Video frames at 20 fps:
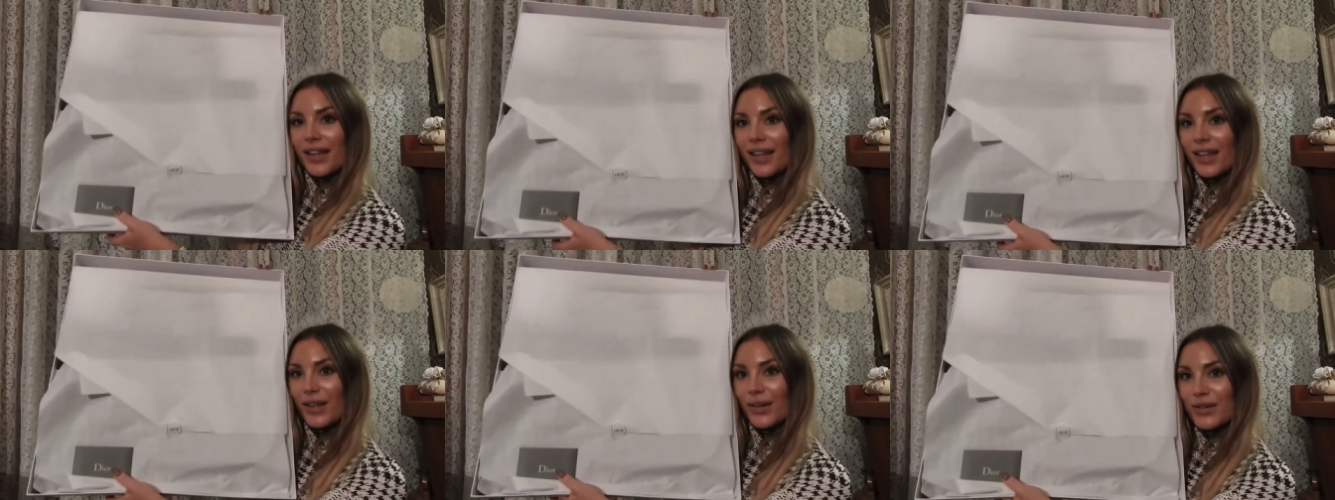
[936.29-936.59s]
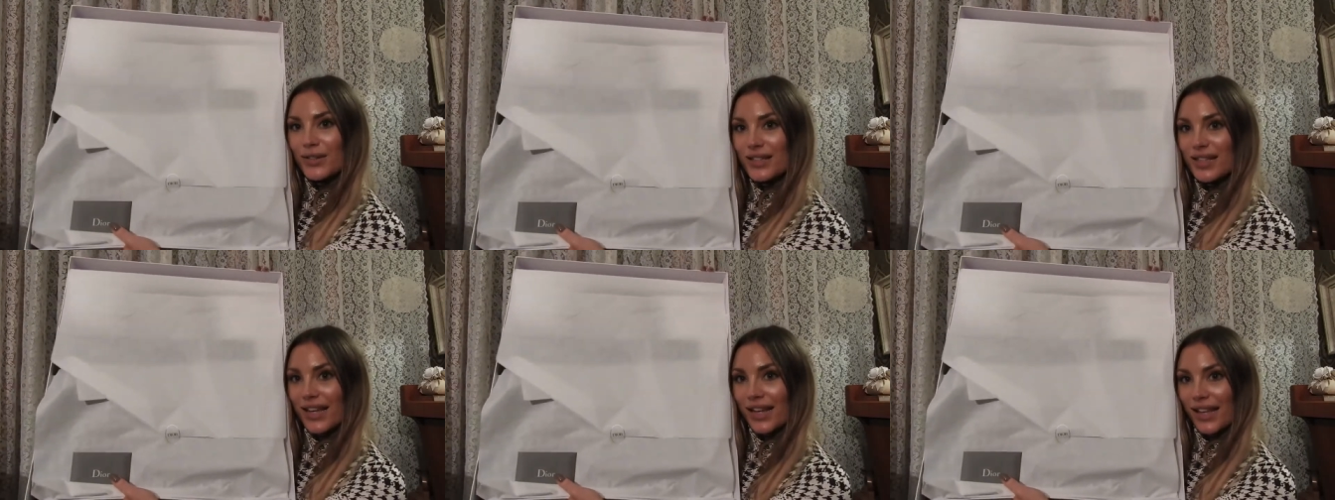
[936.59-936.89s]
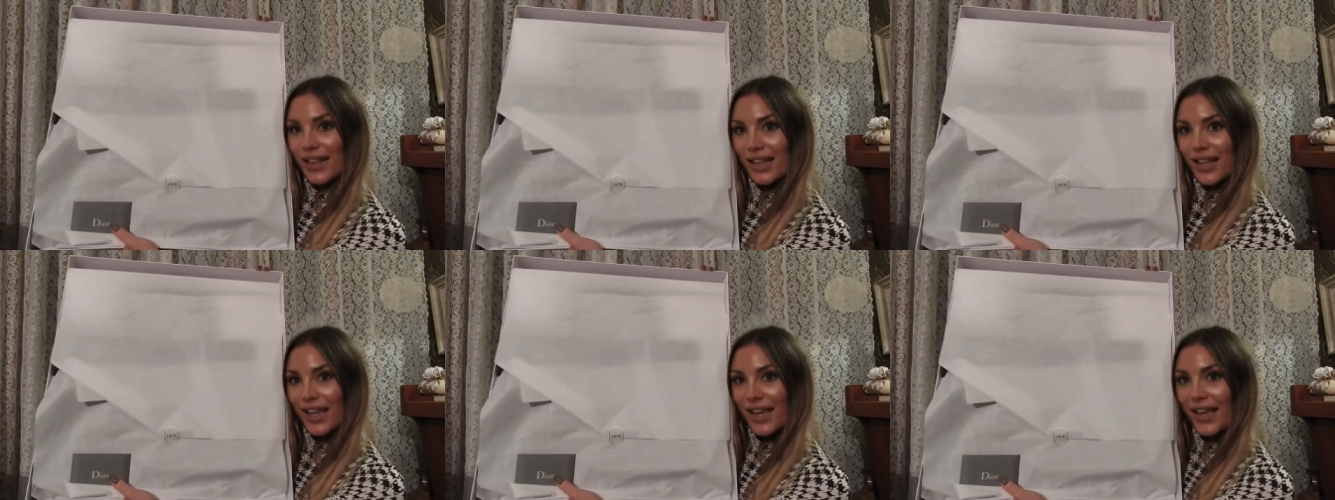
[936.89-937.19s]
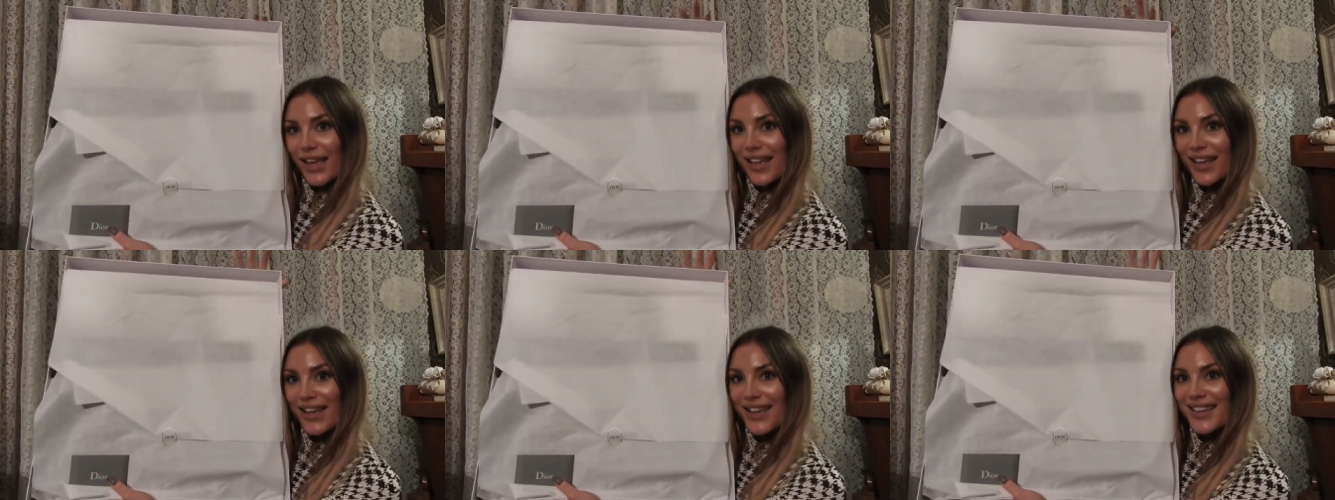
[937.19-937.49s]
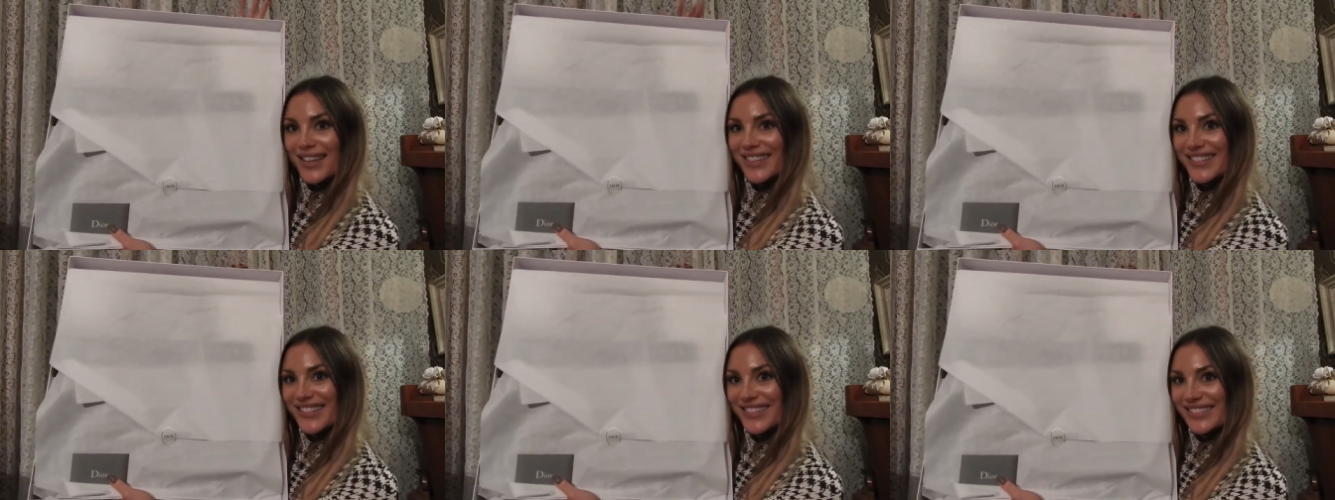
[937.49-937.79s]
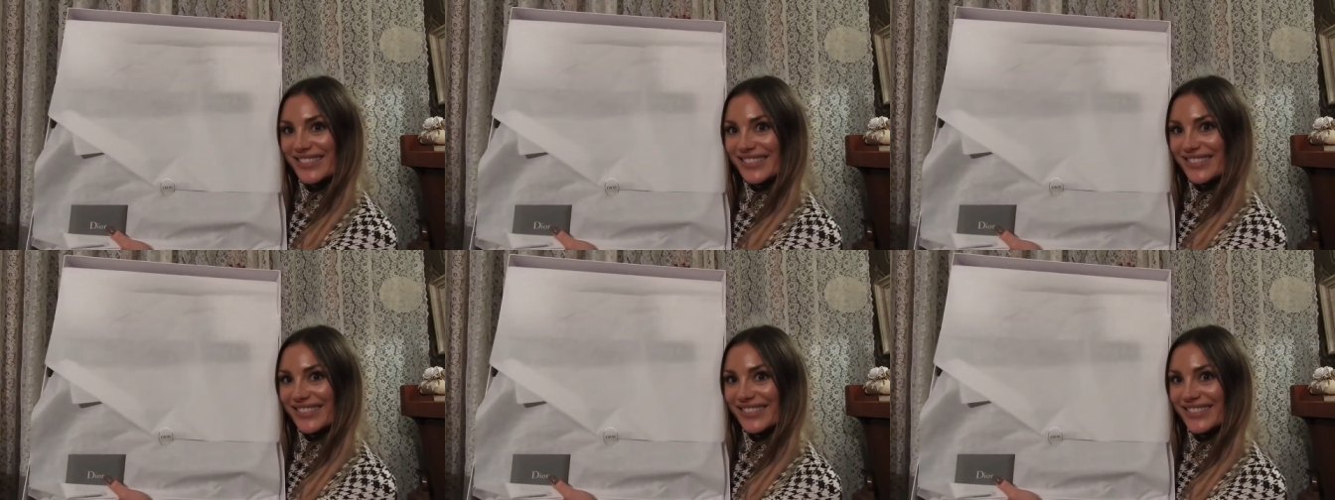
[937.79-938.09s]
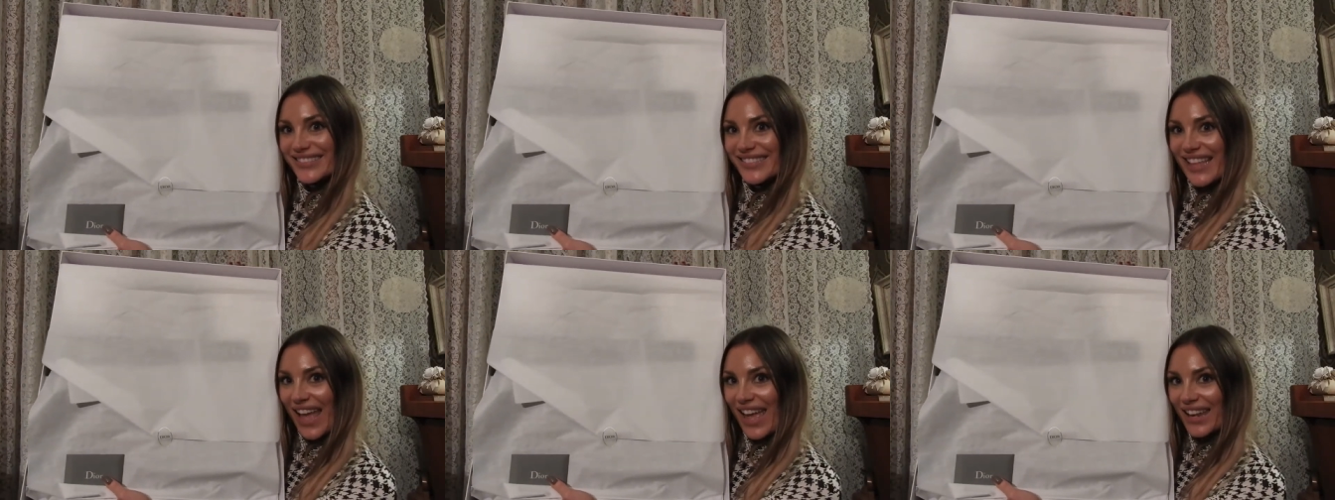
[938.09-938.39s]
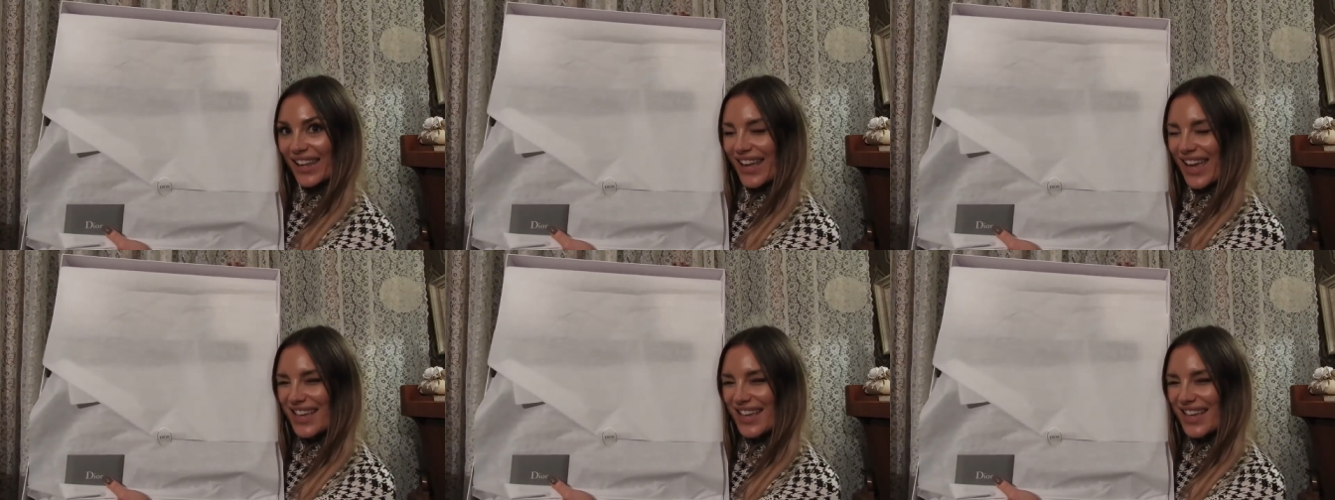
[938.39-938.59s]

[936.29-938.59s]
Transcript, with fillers: Looks like this. Any